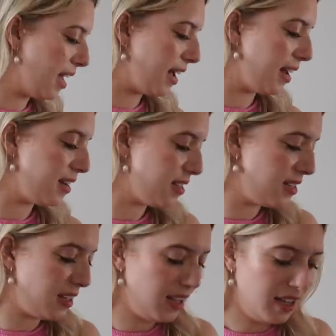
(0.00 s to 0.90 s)
and
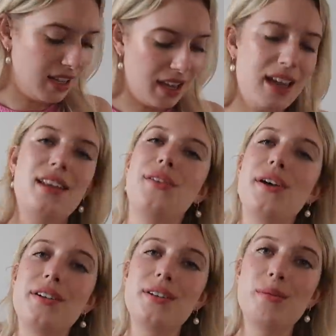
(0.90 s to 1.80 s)
it
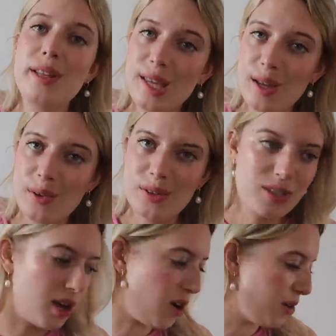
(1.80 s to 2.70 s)
looked really cute.
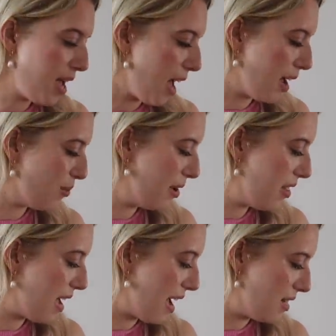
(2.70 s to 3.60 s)
So yeah, I wore
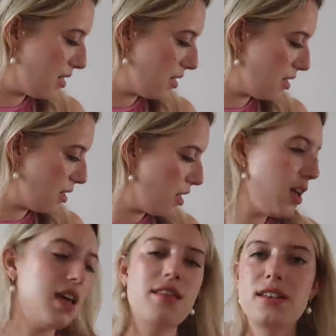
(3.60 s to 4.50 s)
that
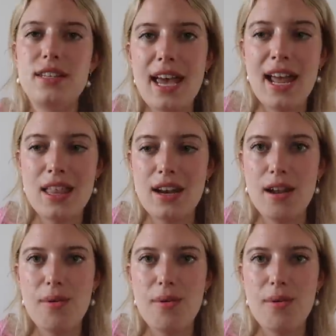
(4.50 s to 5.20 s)
the day that I